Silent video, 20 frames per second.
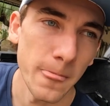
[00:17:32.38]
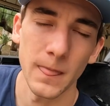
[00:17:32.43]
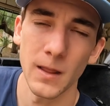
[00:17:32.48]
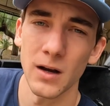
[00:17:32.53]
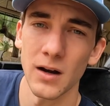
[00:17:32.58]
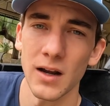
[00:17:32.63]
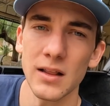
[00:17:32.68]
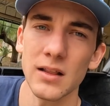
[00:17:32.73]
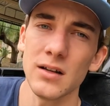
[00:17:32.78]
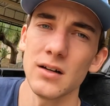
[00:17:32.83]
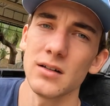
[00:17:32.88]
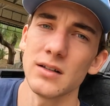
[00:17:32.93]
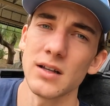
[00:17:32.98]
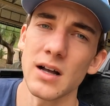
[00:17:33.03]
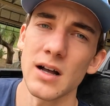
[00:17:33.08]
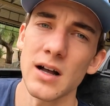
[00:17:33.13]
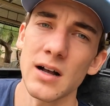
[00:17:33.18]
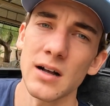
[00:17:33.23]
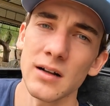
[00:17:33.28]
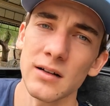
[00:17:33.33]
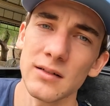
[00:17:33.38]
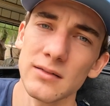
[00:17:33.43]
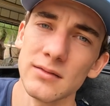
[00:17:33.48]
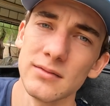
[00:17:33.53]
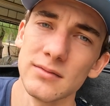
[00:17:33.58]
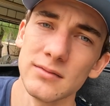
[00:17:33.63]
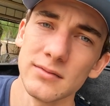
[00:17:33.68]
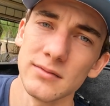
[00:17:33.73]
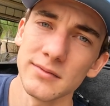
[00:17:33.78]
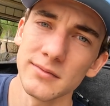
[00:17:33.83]
great little dog,
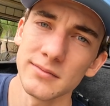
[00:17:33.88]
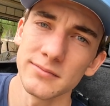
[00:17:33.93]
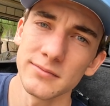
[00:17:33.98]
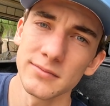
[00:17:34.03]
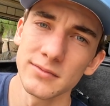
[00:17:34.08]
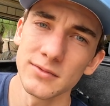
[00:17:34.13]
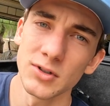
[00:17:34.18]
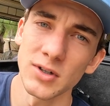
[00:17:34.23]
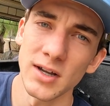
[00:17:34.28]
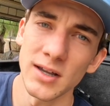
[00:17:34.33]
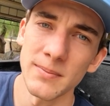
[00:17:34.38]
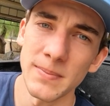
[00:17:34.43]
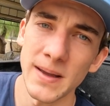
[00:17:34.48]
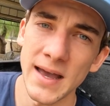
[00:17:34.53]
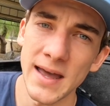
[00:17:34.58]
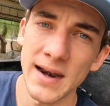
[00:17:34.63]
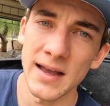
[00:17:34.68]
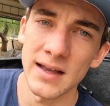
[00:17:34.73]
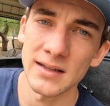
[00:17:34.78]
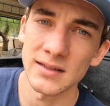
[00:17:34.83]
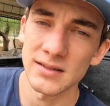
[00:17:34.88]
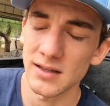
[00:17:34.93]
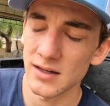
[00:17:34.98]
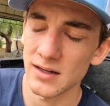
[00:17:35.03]
great badass